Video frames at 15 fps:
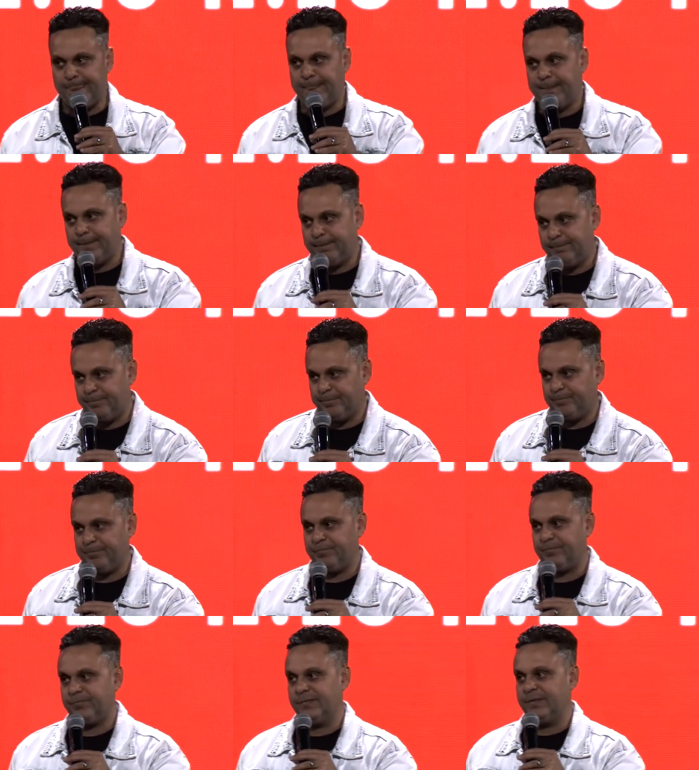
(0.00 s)

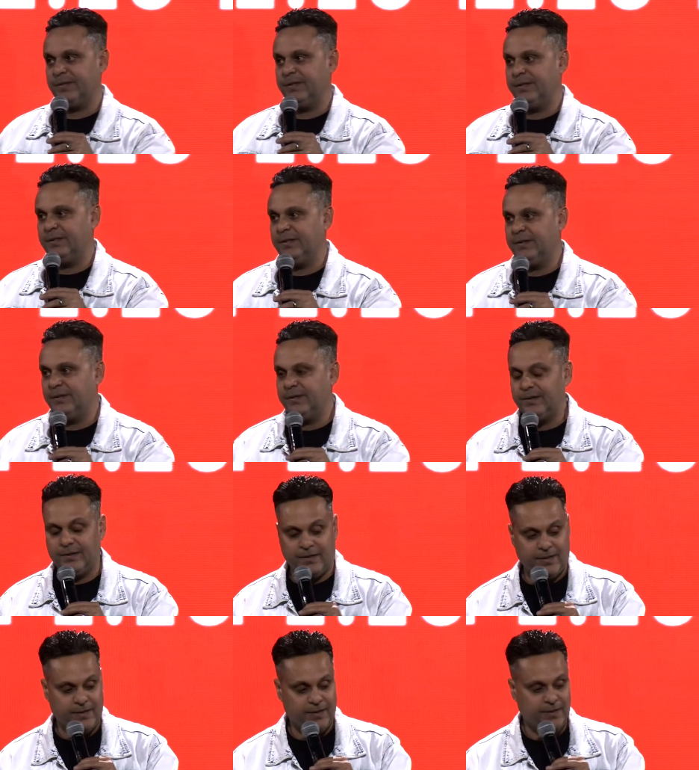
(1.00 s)

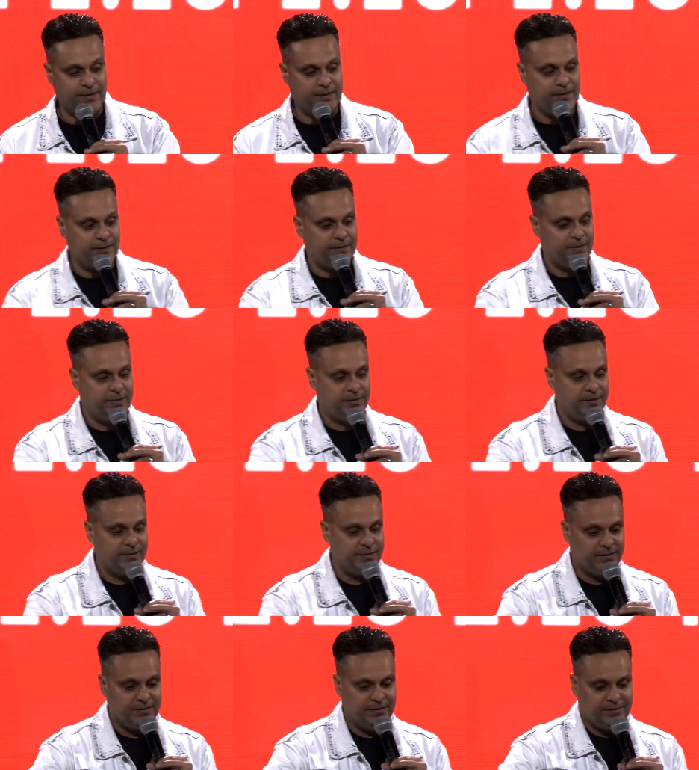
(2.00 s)

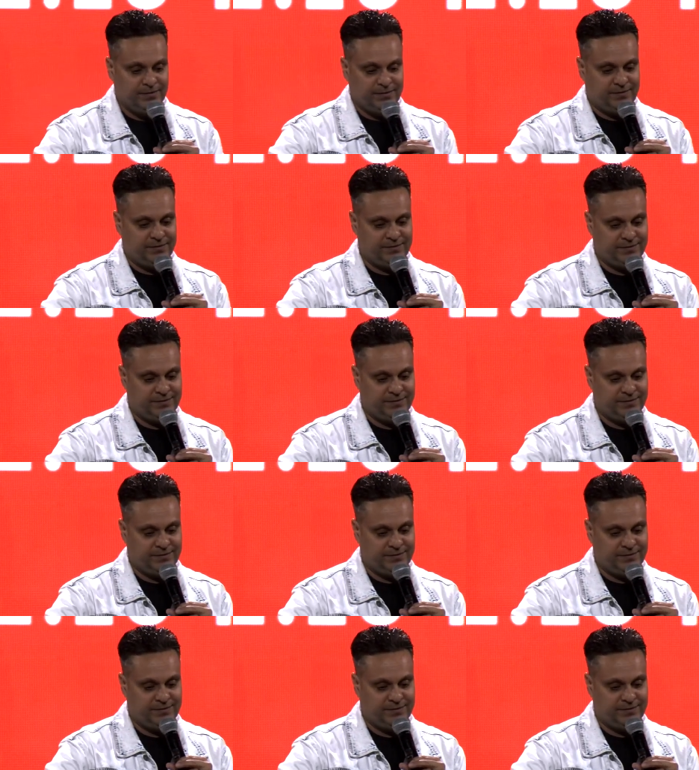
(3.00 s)
[no speech]